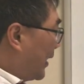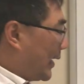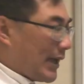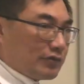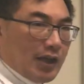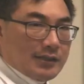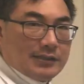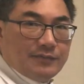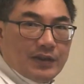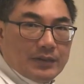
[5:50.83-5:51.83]
and
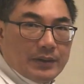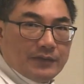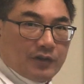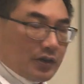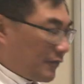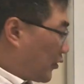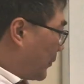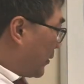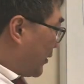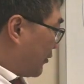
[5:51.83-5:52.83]
hydroxyamphetamine for
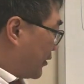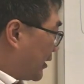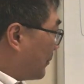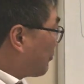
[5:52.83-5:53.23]
confirming whether it's a